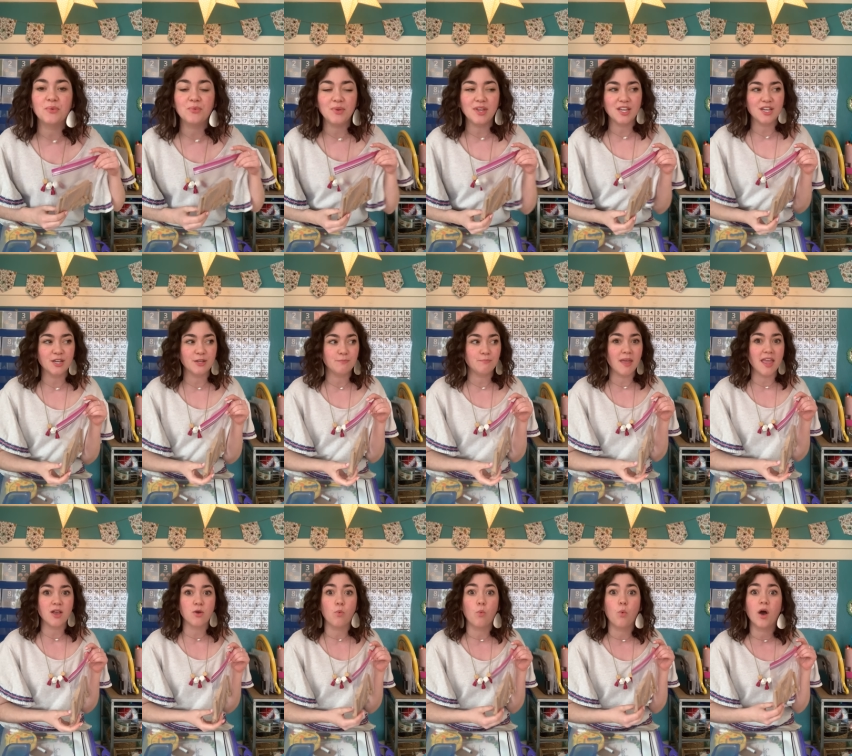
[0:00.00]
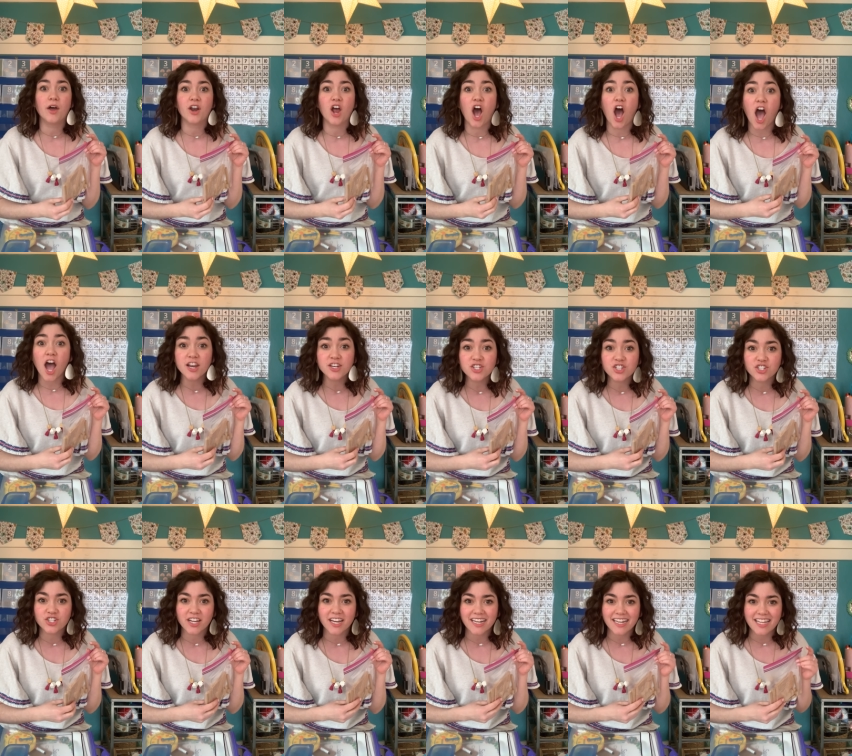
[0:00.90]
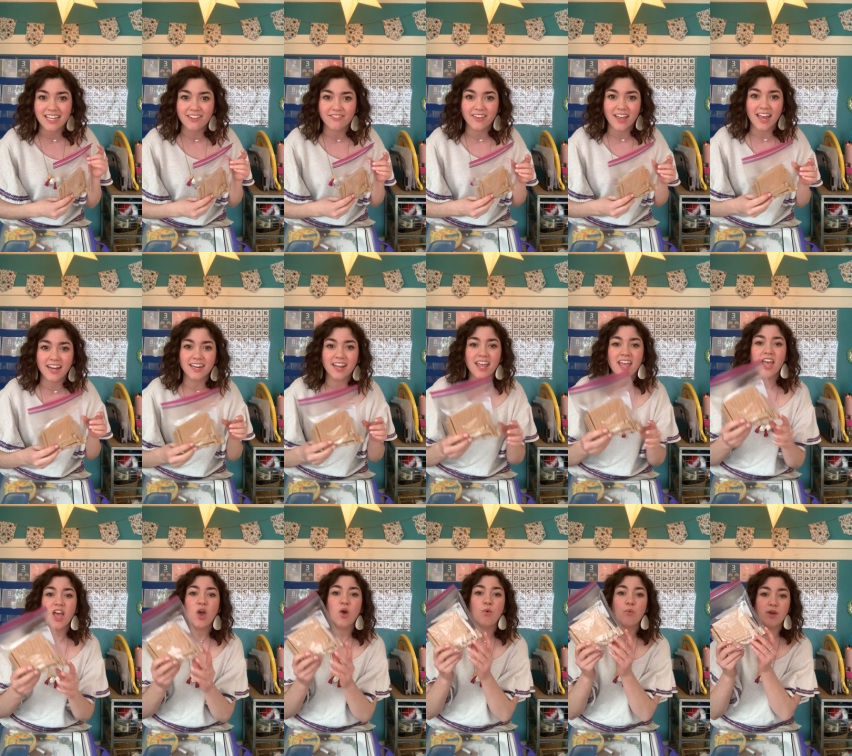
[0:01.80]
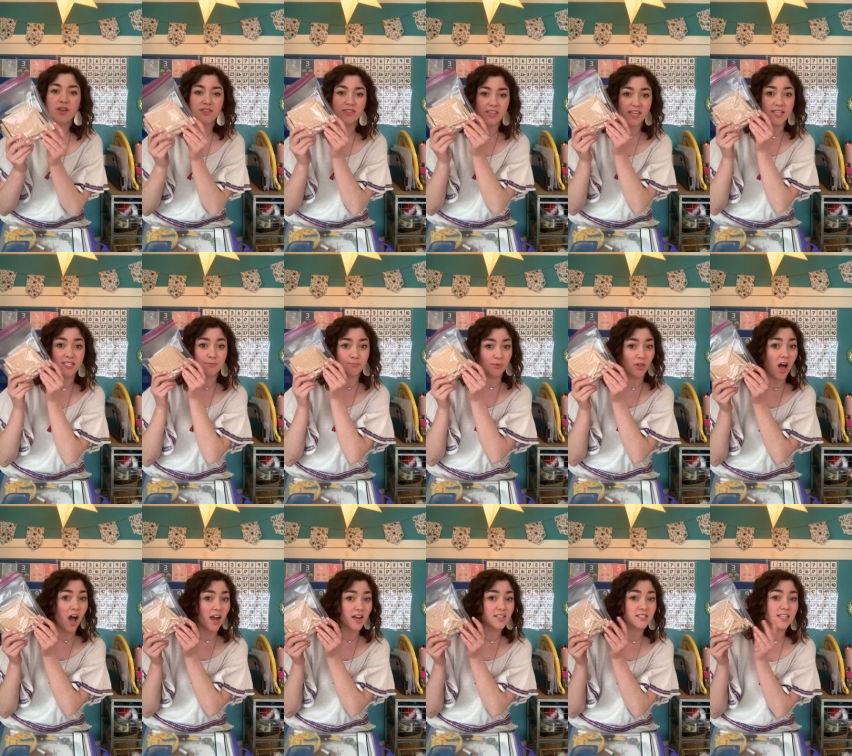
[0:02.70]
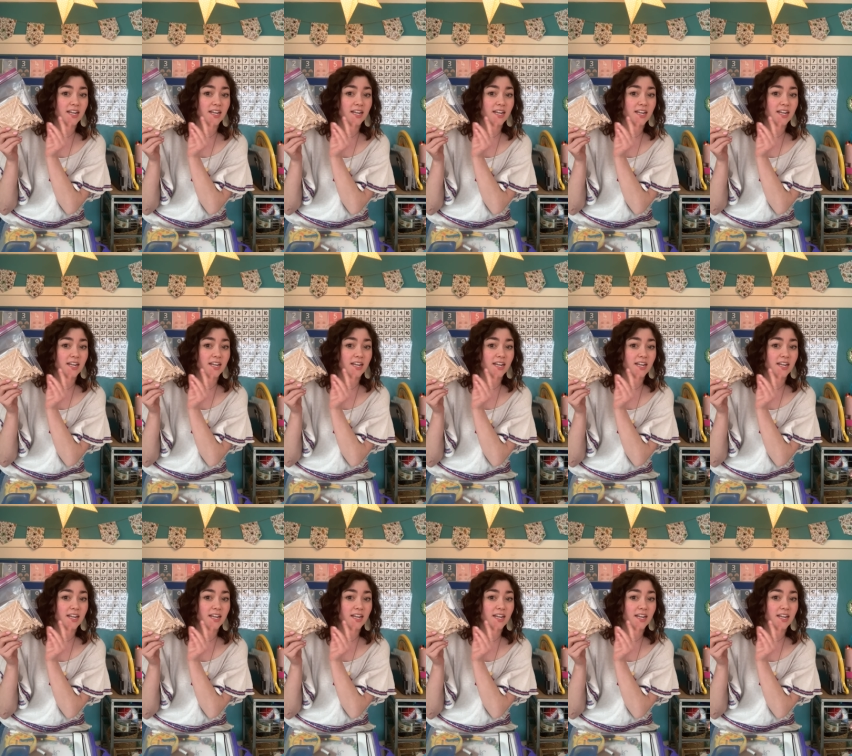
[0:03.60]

we could make 100 even with these blocks.